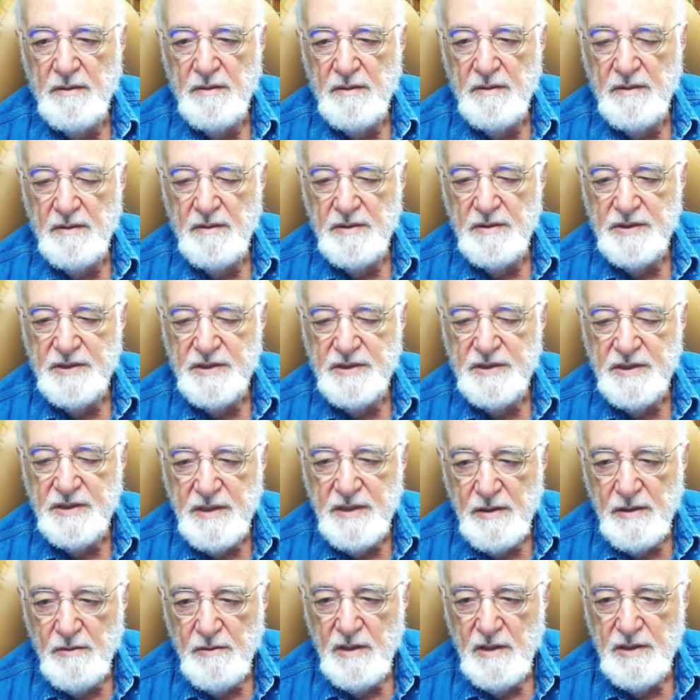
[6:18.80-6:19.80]

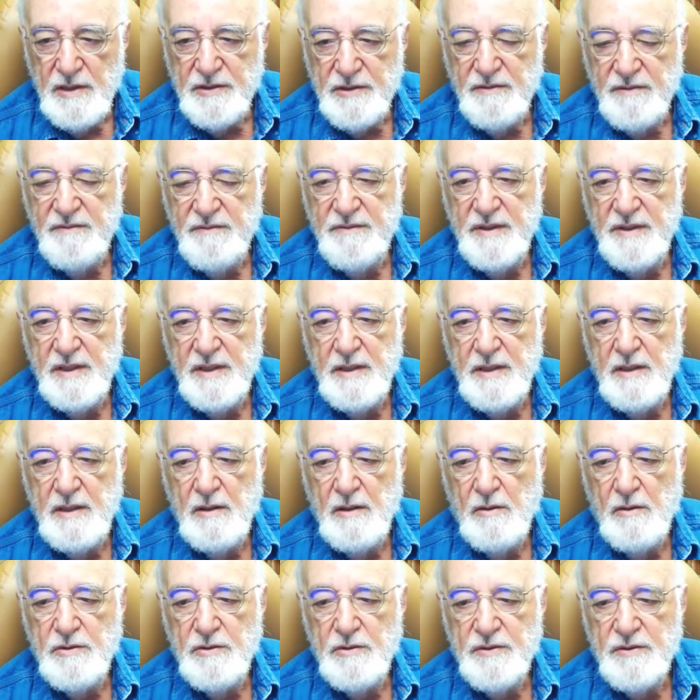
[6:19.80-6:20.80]
series of
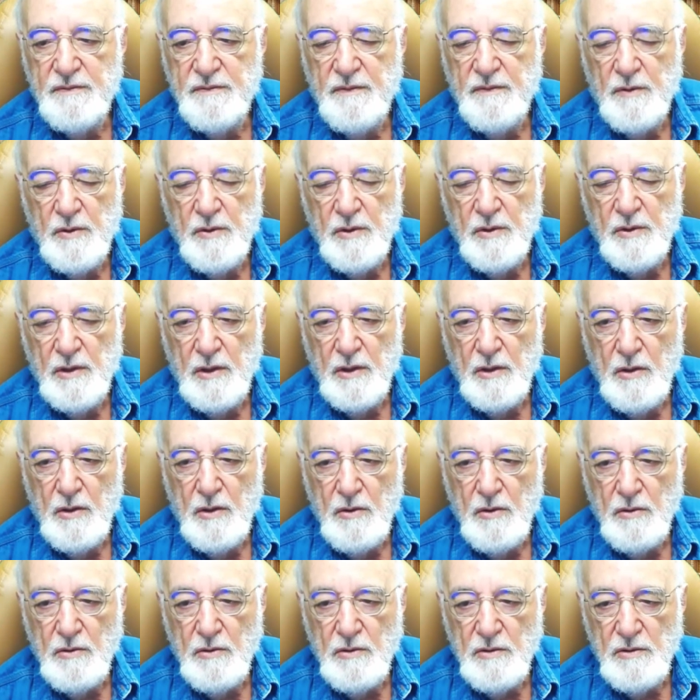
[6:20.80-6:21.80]
videos for
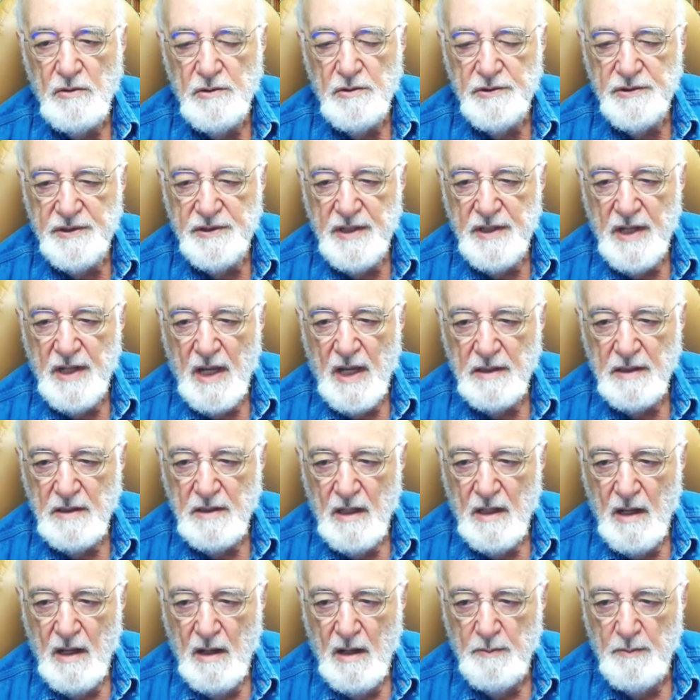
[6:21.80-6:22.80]

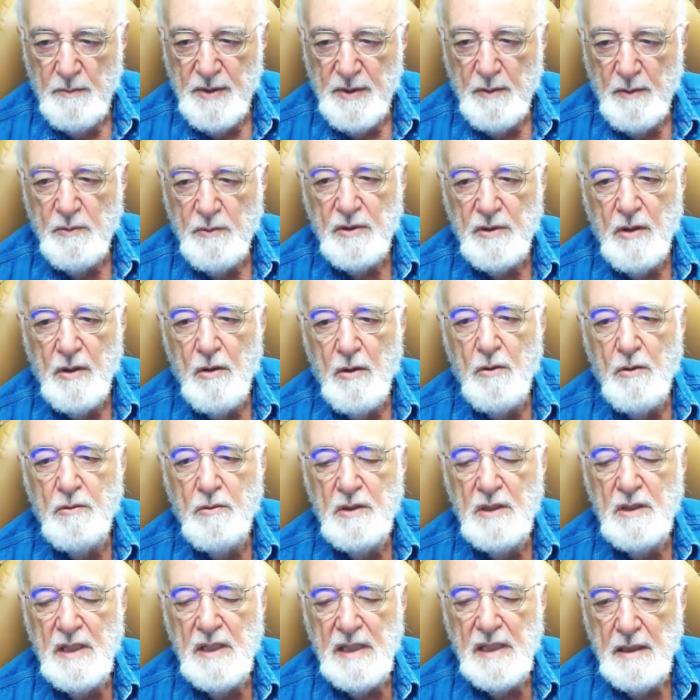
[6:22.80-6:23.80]
locals.com that will
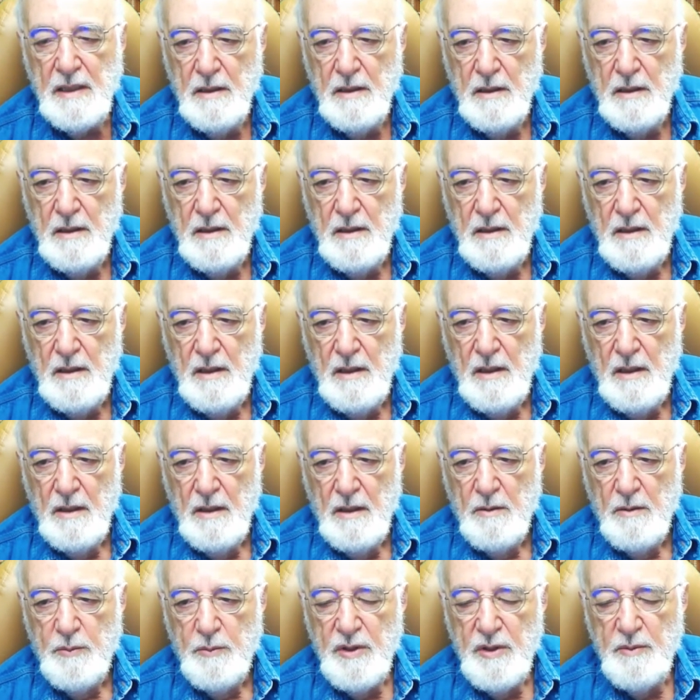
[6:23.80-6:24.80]
only
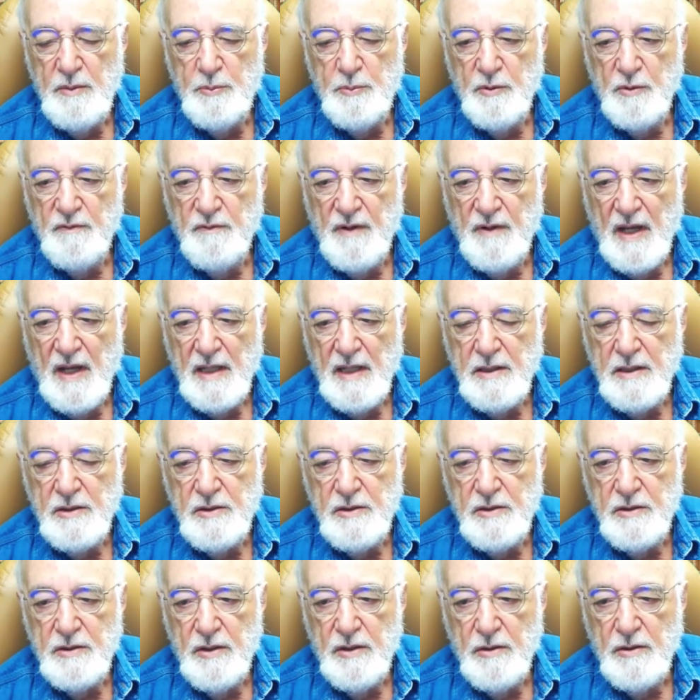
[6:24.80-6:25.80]
be
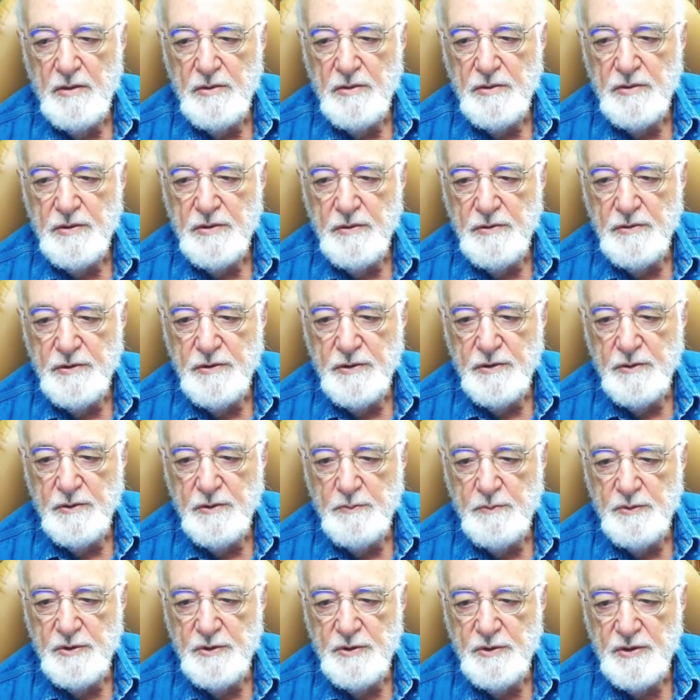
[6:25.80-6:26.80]
provided to those who
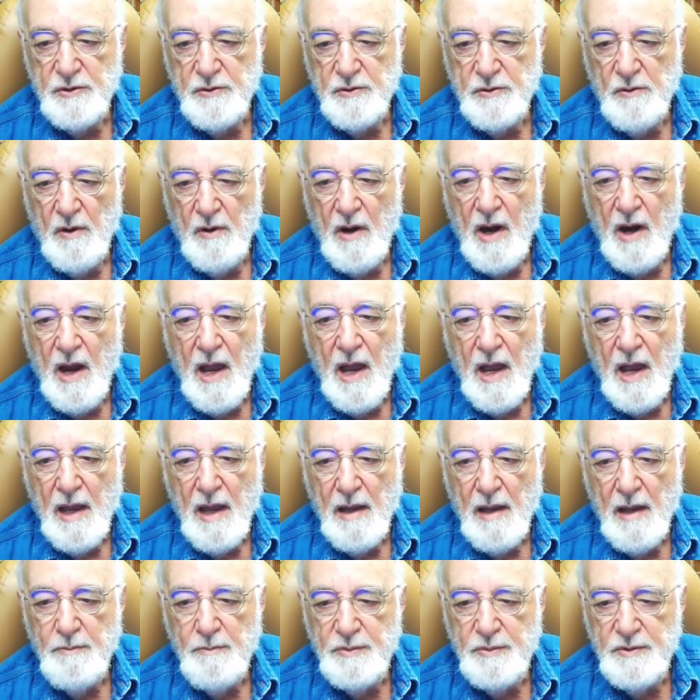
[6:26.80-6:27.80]
subscribe
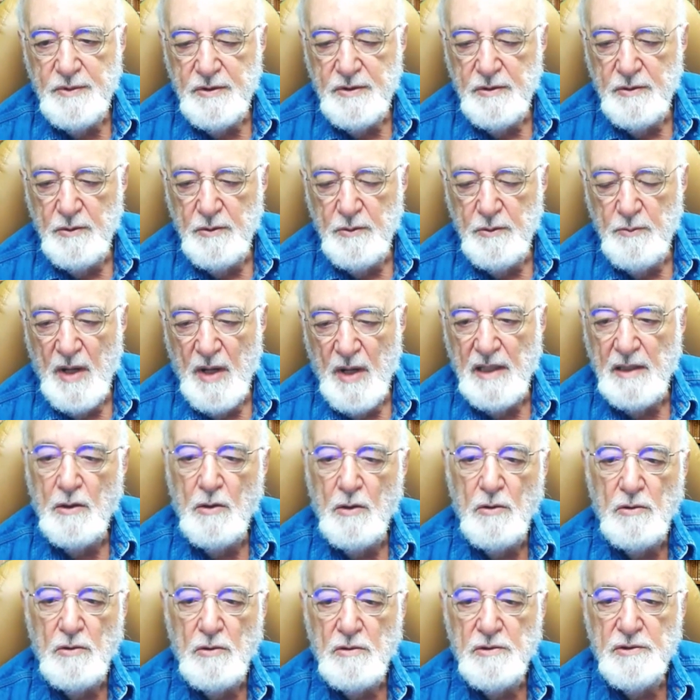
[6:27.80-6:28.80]
to
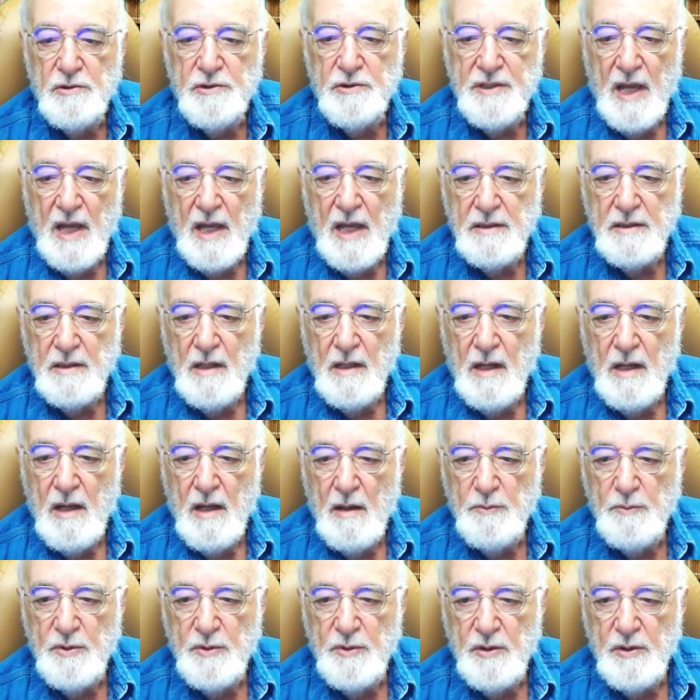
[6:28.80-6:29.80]

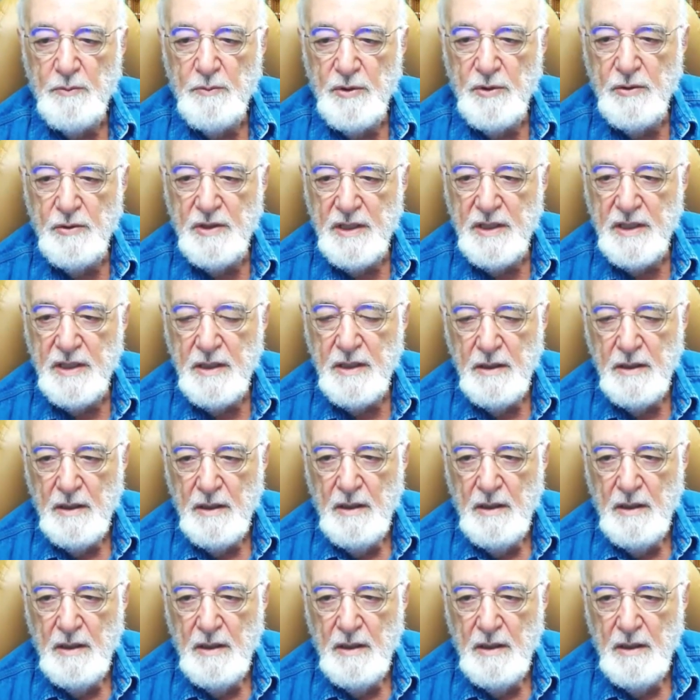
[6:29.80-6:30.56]
mylocals.com community